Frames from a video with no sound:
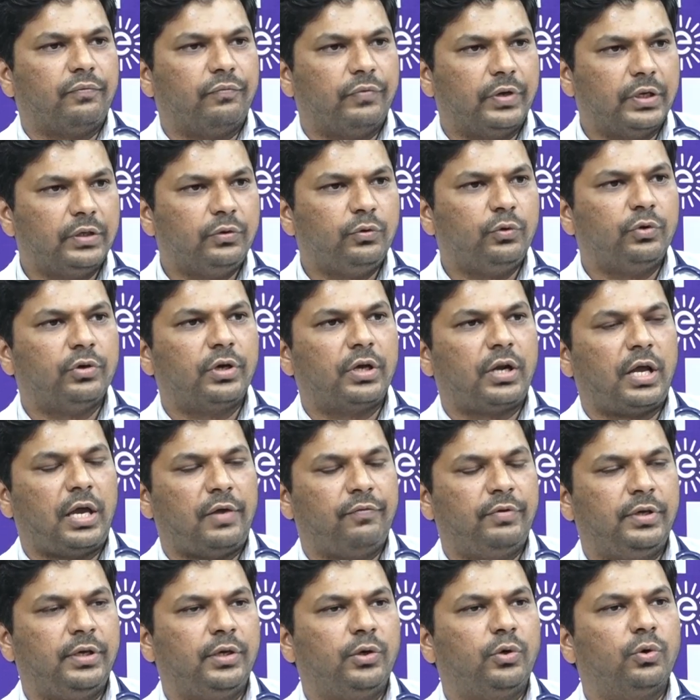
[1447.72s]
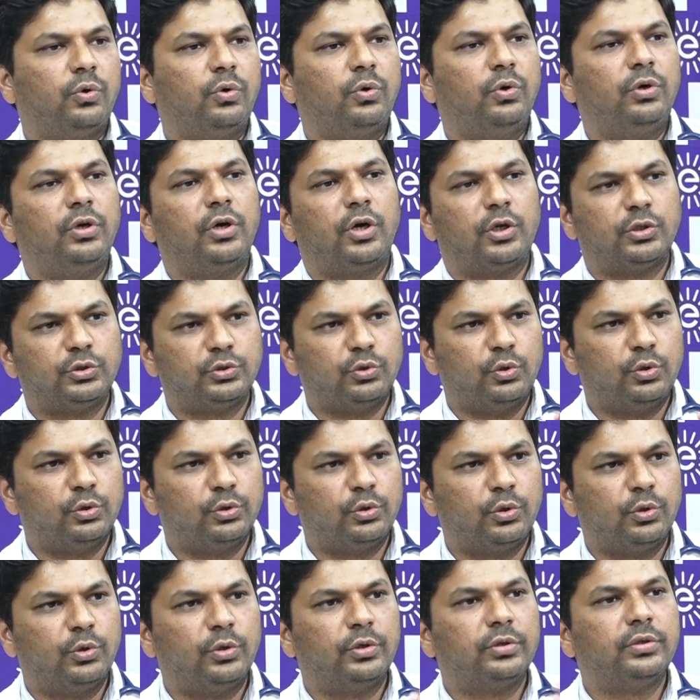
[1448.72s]
When you are having cold or sore
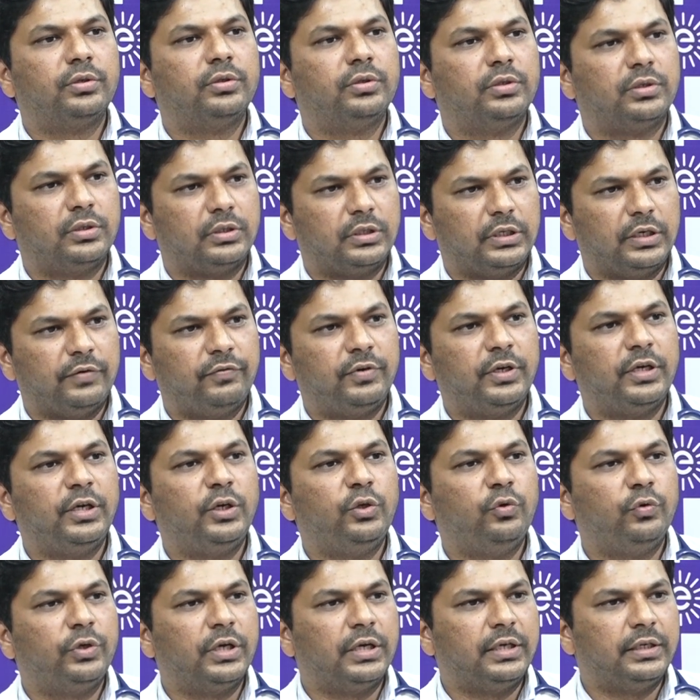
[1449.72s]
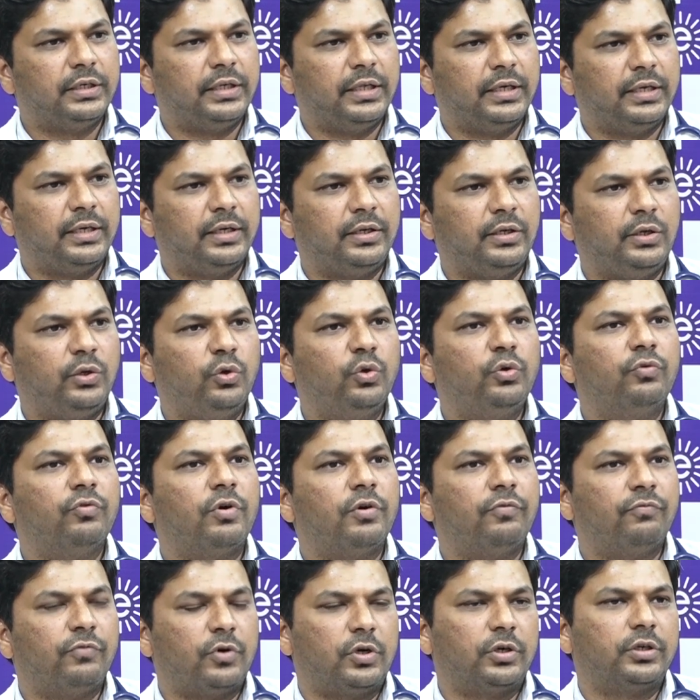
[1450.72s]
throat, definitely you can take a
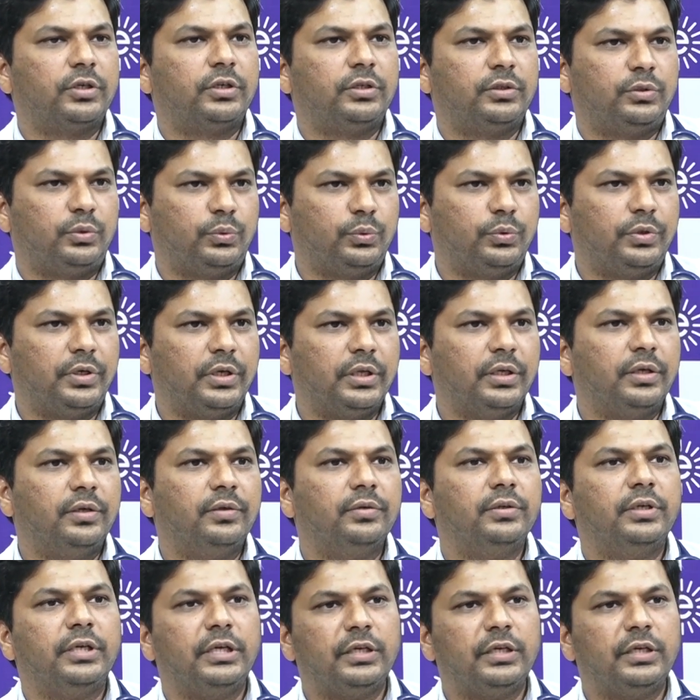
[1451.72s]
lukewarm water to drink.